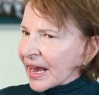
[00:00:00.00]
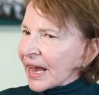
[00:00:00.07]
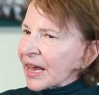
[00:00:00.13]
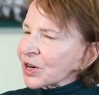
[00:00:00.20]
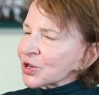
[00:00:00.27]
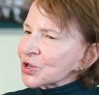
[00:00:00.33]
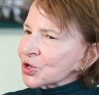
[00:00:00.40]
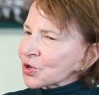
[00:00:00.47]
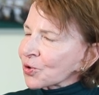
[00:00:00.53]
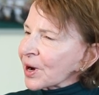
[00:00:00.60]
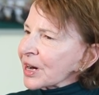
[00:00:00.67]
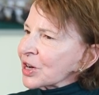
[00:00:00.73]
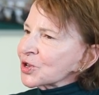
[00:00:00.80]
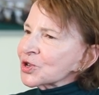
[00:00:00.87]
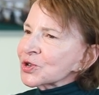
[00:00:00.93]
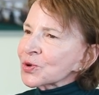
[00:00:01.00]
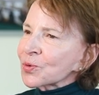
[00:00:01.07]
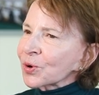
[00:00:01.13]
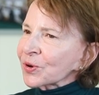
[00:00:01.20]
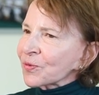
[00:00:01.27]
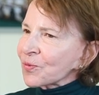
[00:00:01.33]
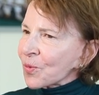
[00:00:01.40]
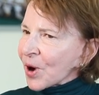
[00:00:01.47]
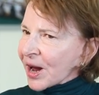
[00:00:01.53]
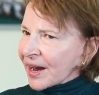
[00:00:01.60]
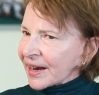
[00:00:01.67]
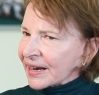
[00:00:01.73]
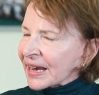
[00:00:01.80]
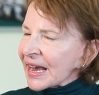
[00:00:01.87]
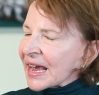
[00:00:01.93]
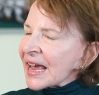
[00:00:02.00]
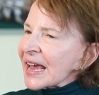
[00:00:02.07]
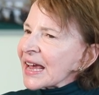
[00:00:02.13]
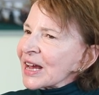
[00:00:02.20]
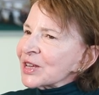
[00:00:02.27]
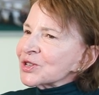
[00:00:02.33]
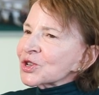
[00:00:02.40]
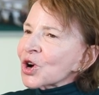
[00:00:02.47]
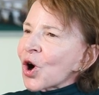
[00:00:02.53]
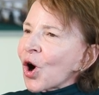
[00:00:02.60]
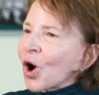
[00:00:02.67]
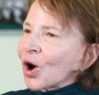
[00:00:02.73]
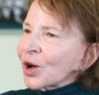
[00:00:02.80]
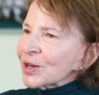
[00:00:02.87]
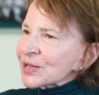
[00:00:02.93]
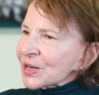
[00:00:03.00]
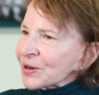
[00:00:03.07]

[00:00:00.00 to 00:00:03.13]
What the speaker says: in a strange sort of way. It's cause